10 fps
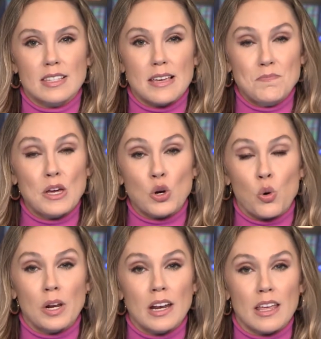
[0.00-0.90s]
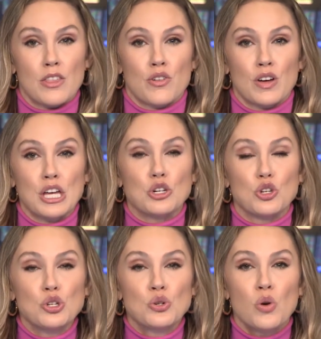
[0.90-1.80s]
like Bitcoin and Ether hit
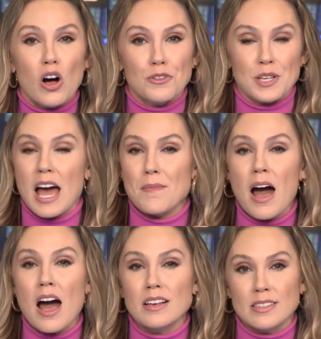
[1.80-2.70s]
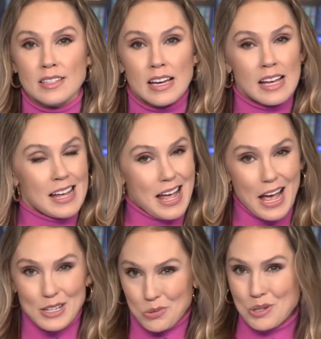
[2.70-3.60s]
new all-time highs.
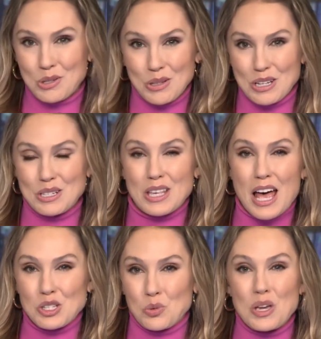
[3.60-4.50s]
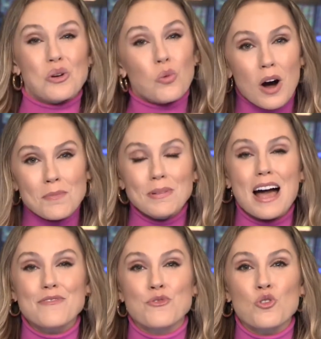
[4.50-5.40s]
As recently as last week, one
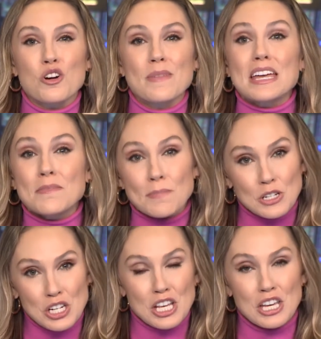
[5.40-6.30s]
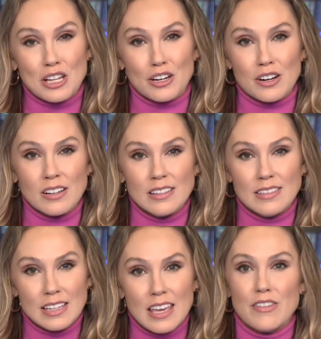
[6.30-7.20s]
platform in particular,
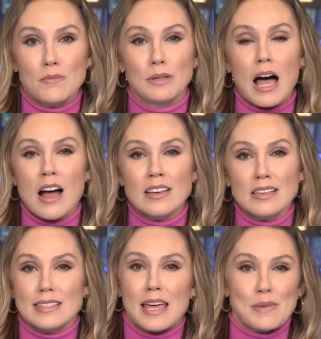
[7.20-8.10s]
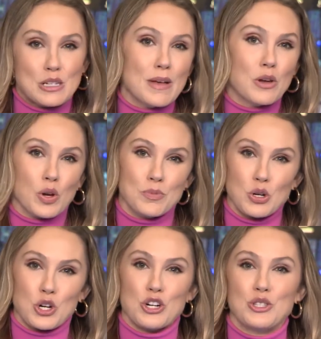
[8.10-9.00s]
the Giving Block, is aiming to make
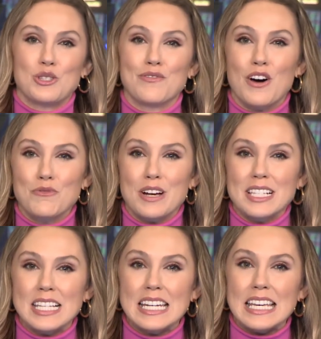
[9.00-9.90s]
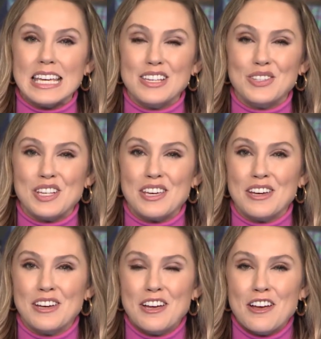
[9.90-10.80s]
cryptocurrency fundraising easy
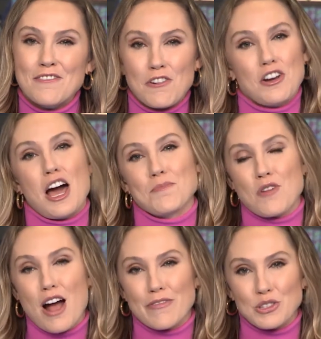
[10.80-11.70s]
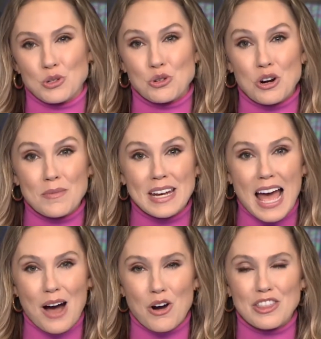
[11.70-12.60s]
for nonprofits. So joining me
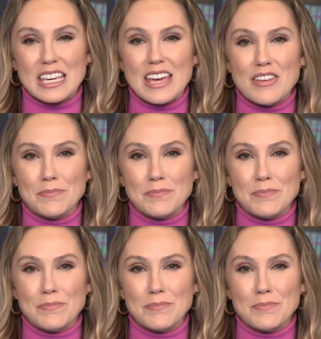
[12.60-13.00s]
now are the Giving